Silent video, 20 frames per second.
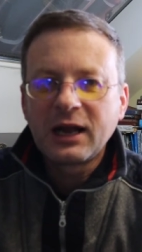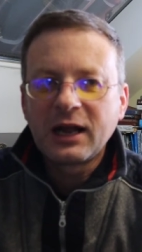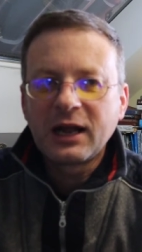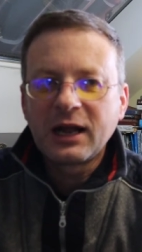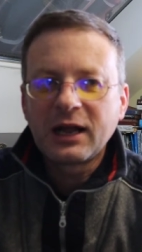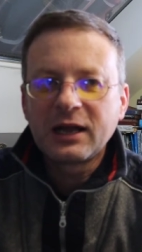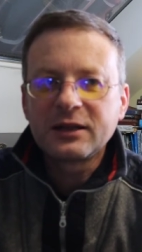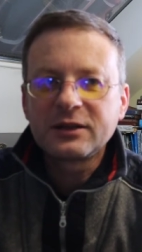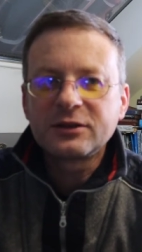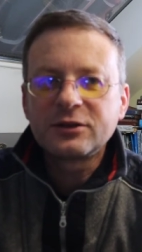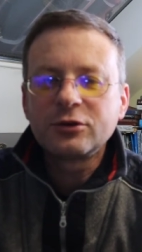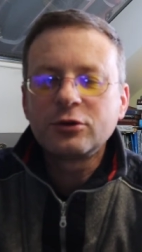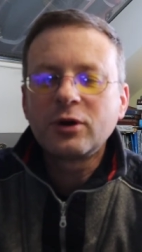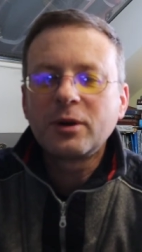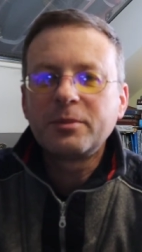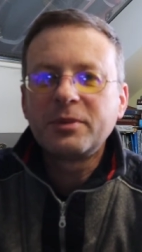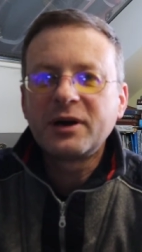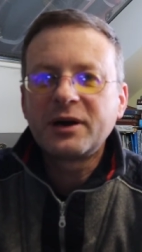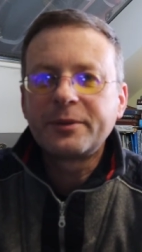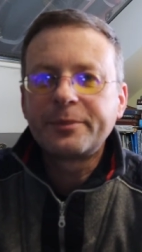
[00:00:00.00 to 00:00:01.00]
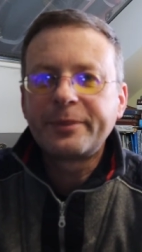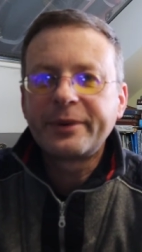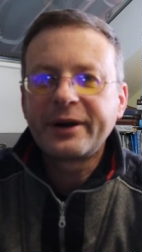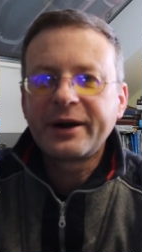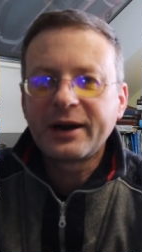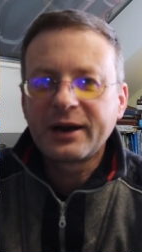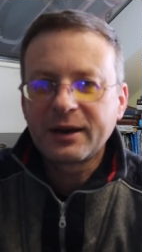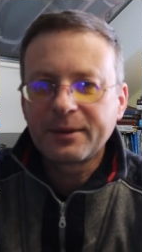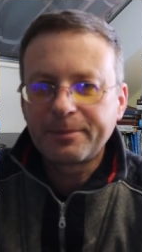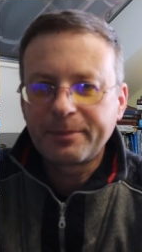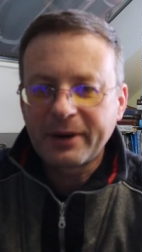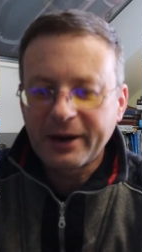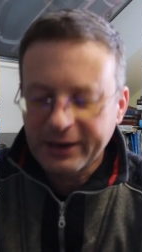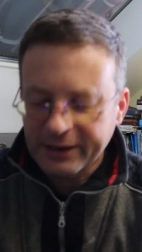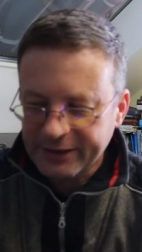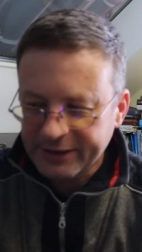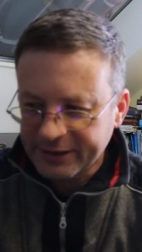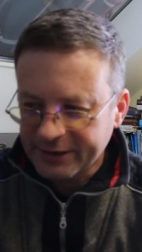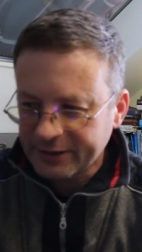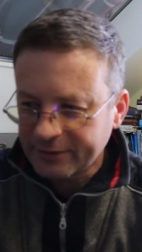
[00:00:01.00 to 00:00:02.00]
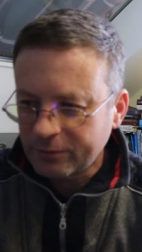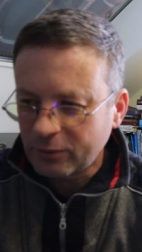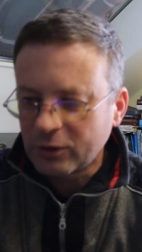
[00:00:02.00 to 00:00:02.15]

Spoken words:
and you are a backpacker,